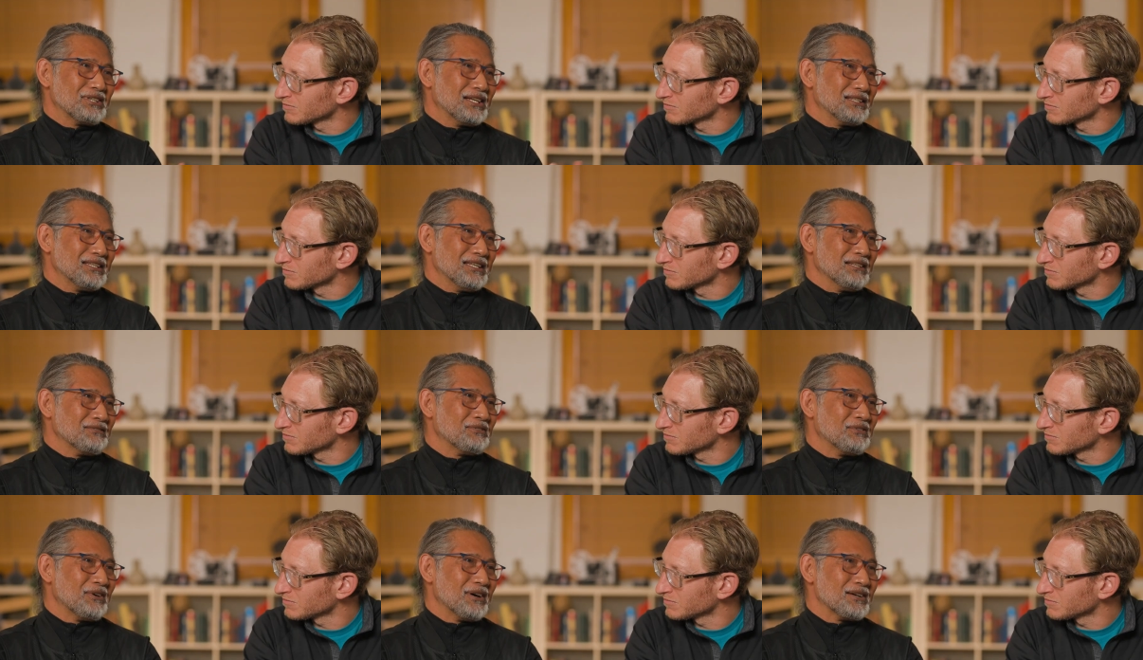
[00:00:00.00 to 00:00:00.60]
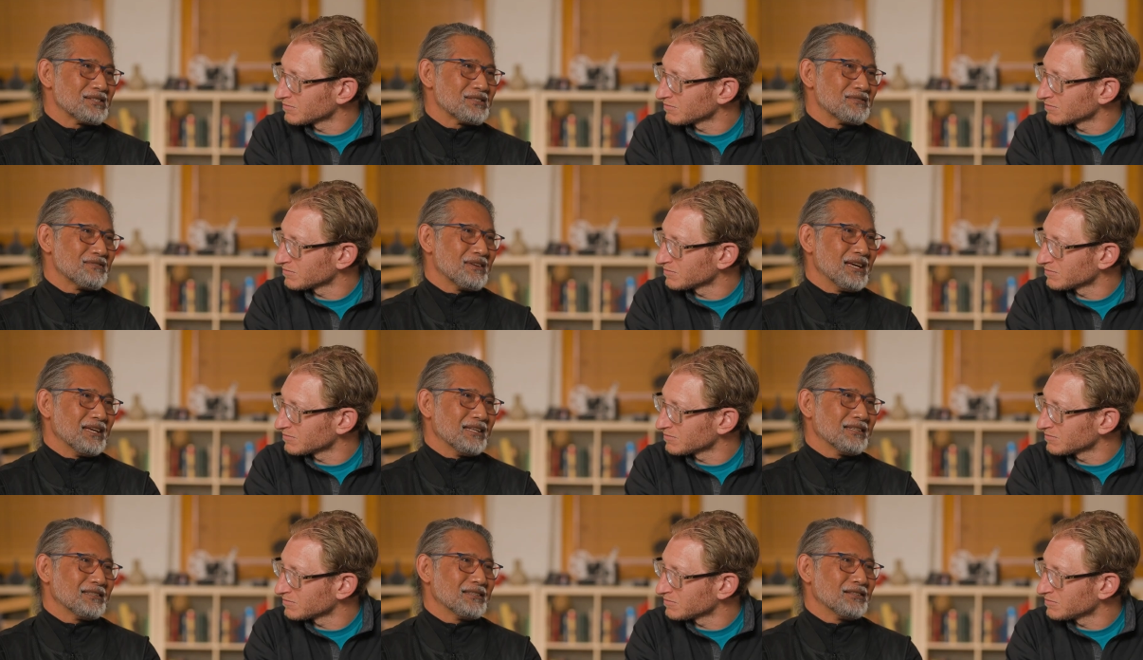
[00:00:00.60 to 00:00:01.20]
Speaker 1: creatine
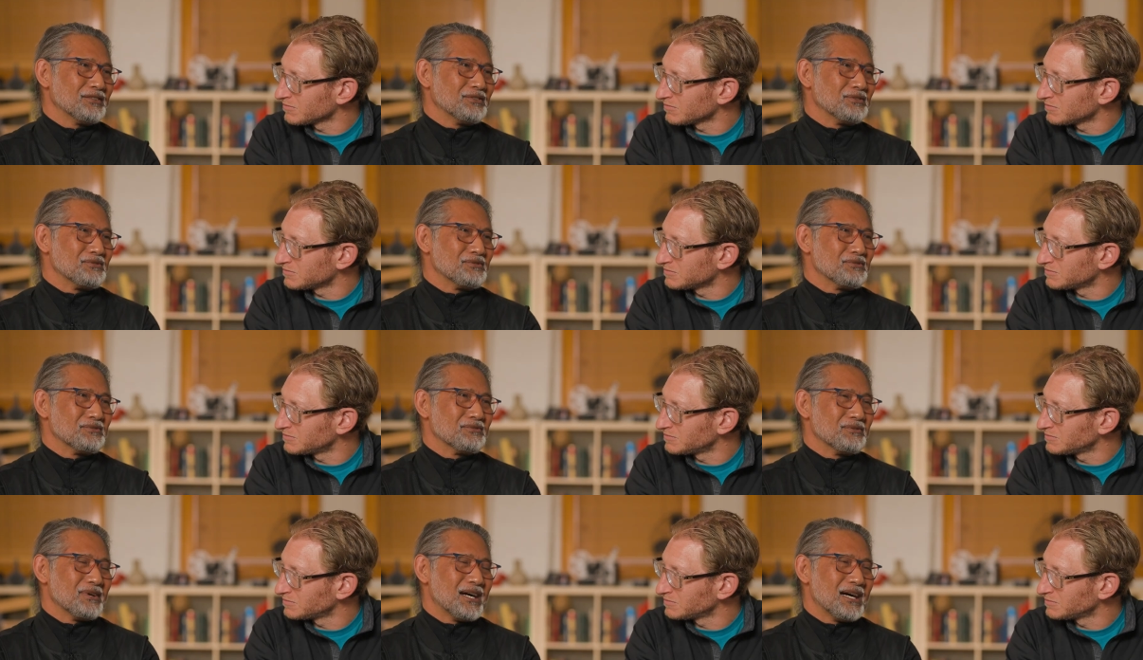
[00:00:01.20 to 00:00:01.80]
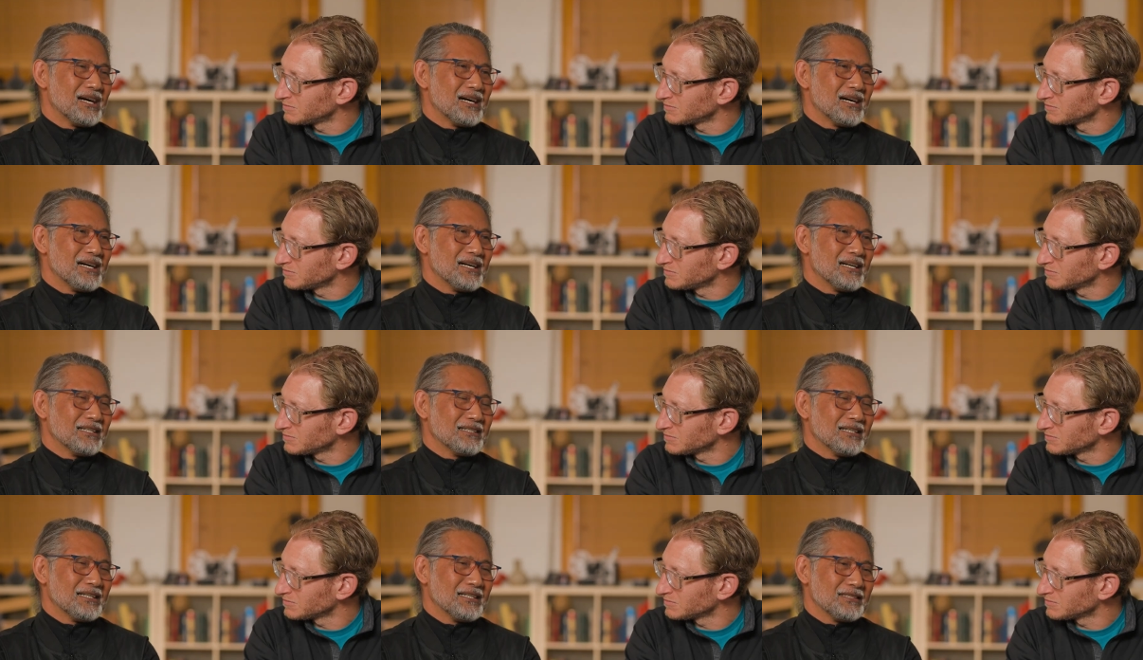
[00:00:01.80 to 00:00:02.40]
phosphate to uh,
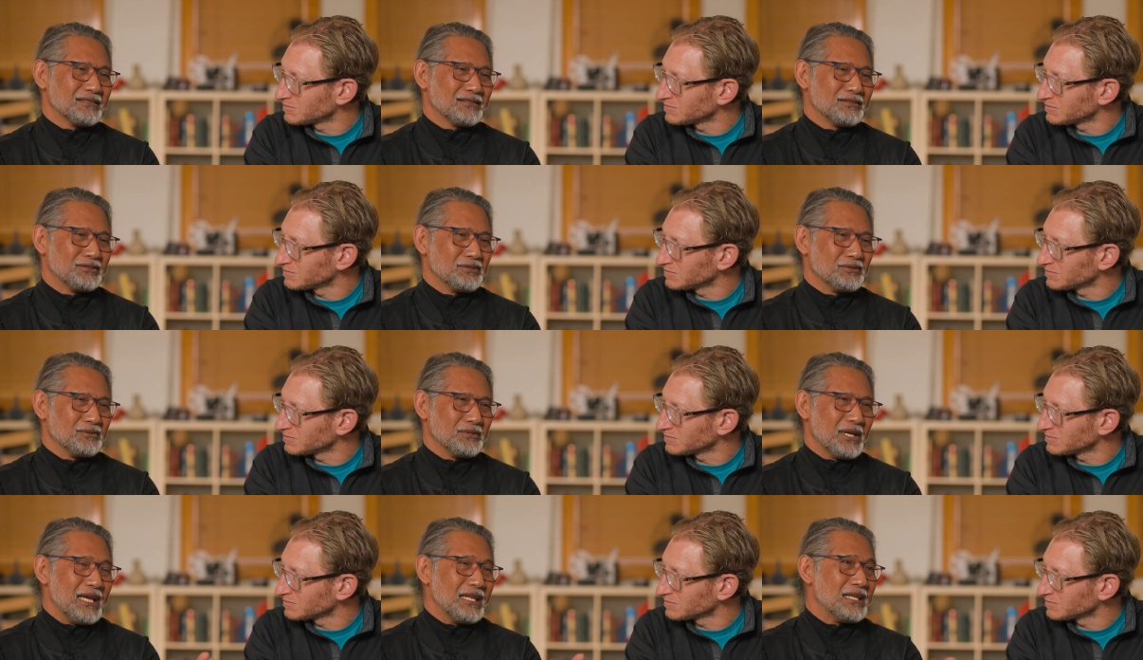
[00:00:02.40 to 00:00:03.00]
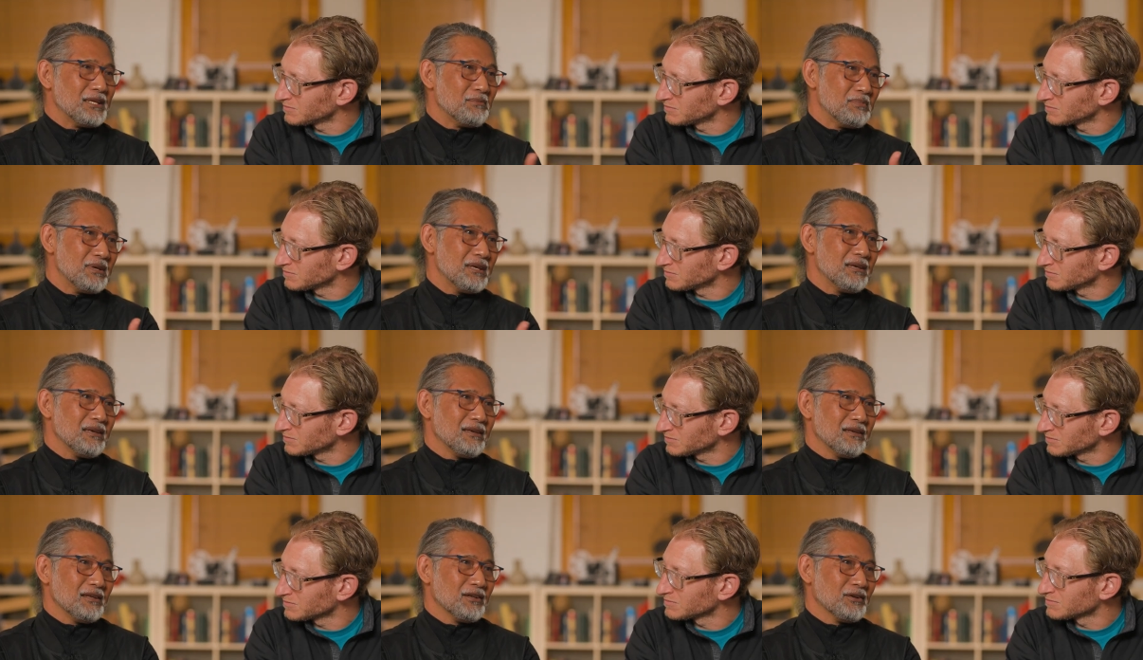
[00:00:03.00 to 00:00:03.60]
uh, to
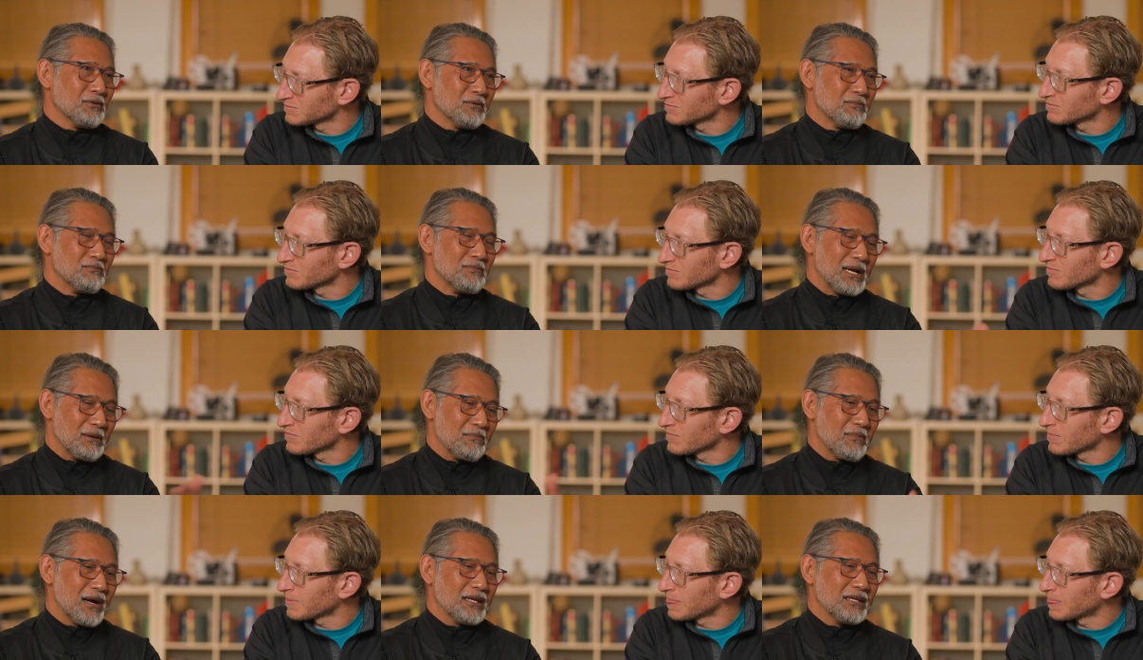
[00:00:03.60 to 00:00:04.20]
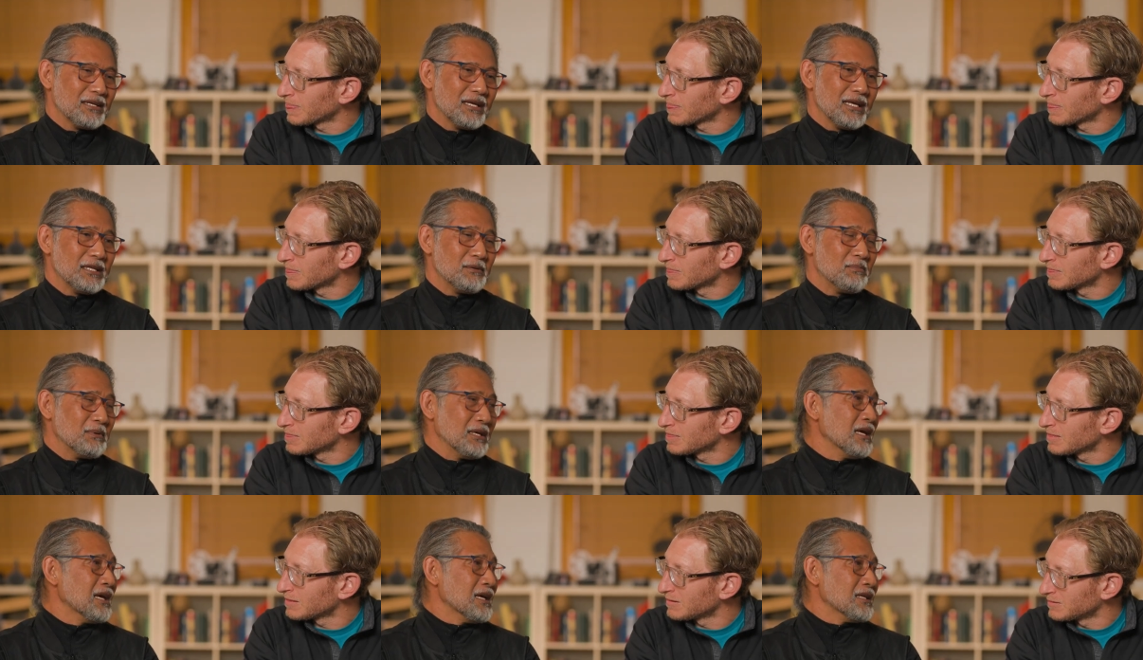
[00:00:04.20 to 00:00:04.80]
ATP, you know, by binding
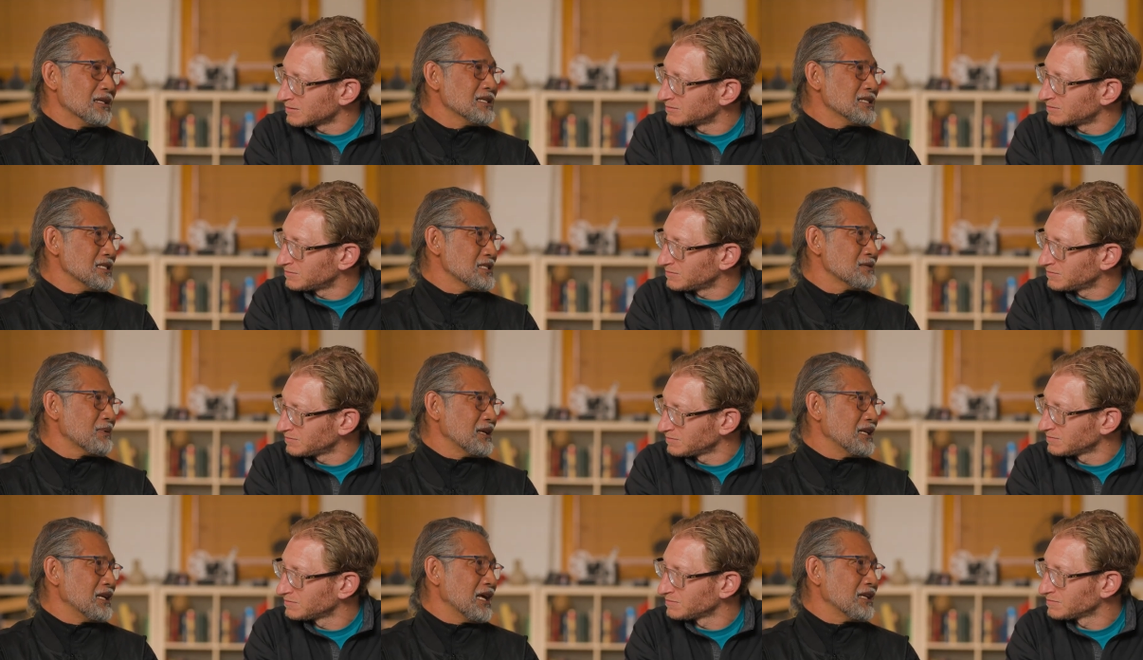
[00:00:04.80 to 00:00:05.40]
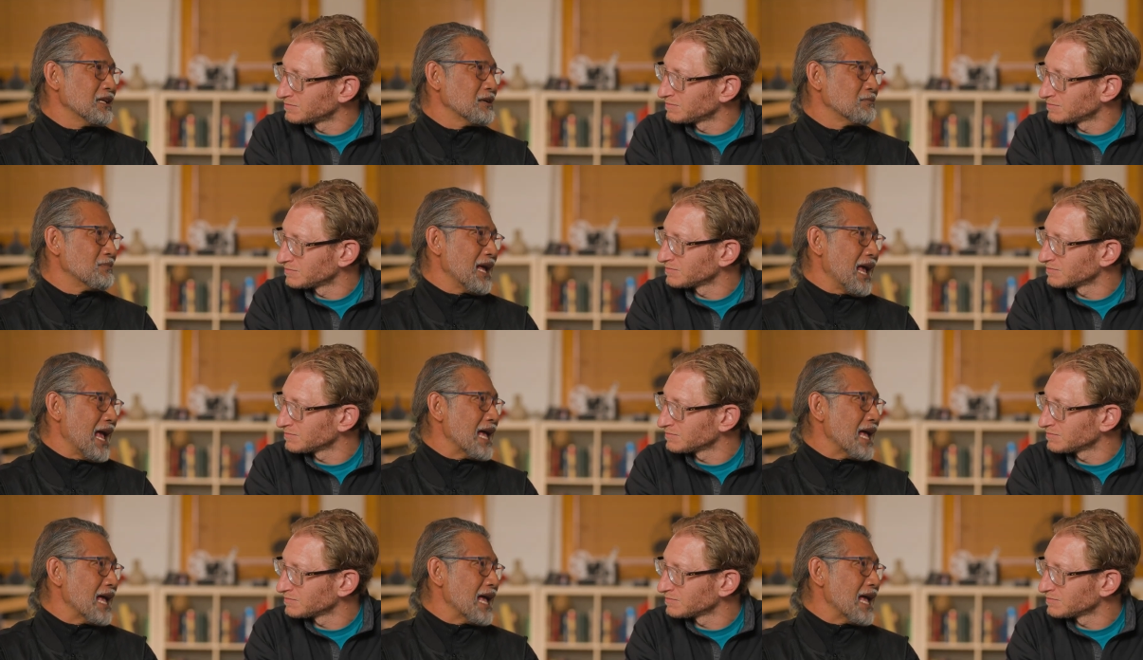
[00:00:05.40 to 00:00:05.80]
ATP. This is mediated by